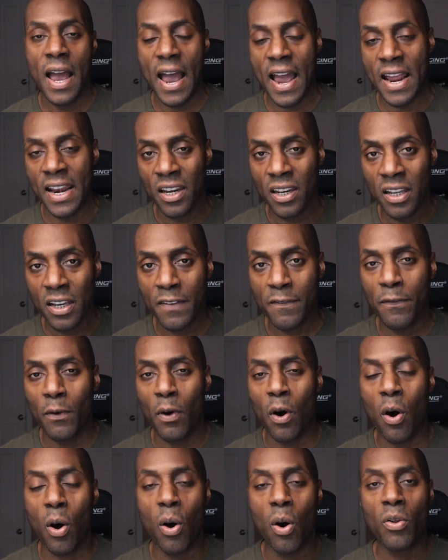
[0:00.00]
and look
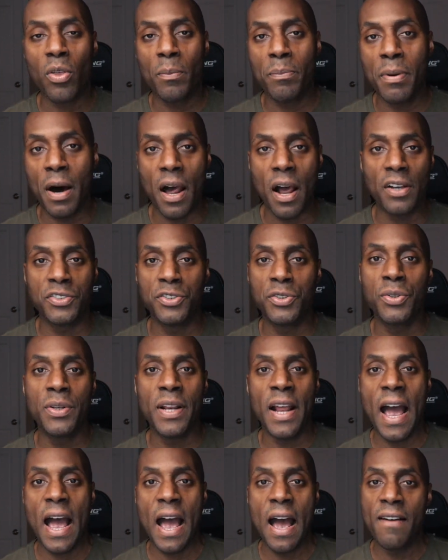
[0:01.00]
for all the positives you can
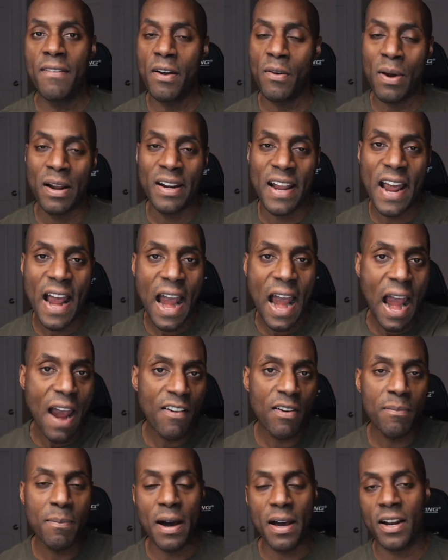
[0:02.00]
have around
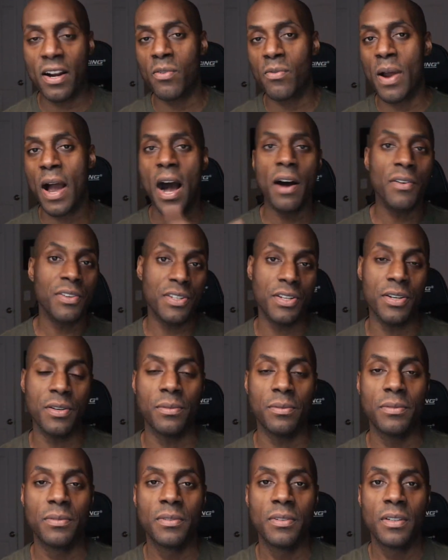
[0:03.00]
everybody around
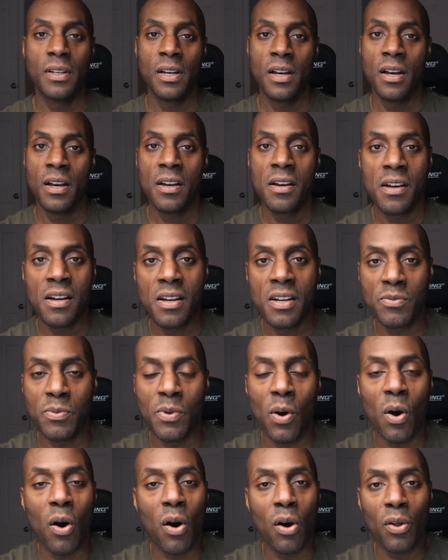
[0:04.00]
you, because
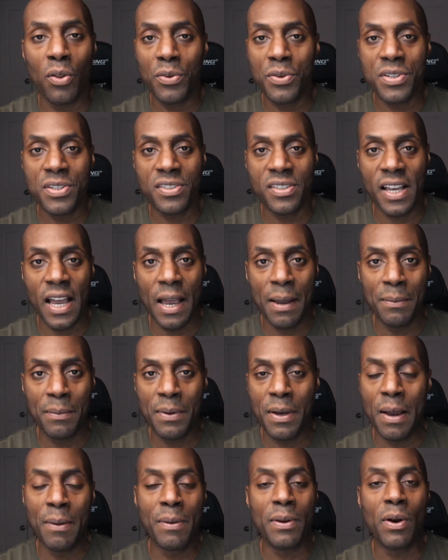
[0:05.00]
we all are the
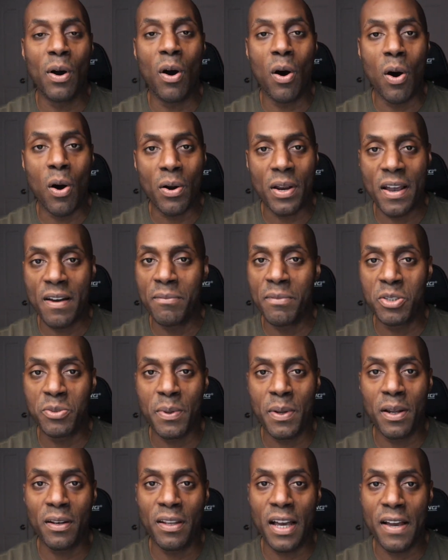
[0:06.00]
same and we all can have a much
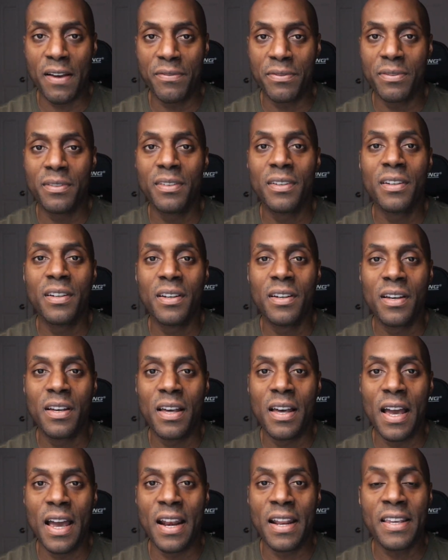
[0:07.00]
better life.
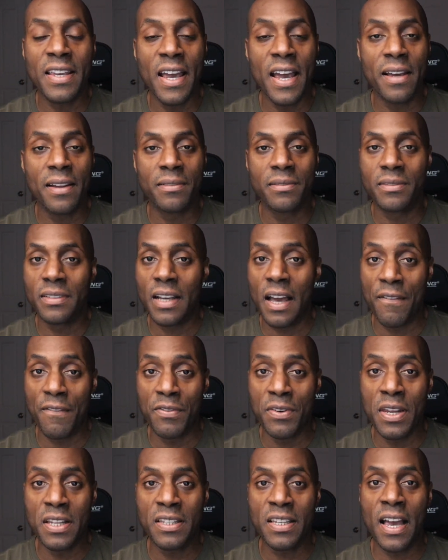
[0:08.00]
And again, if
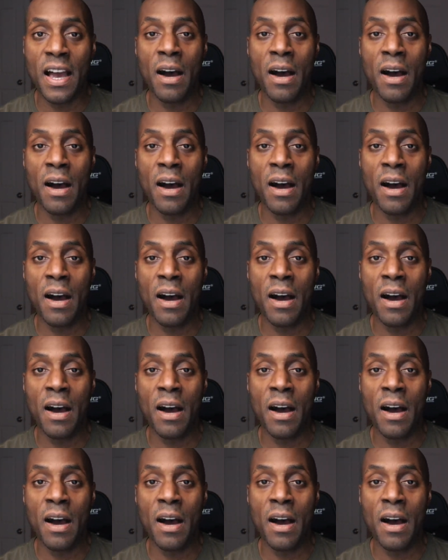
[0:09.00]
you need to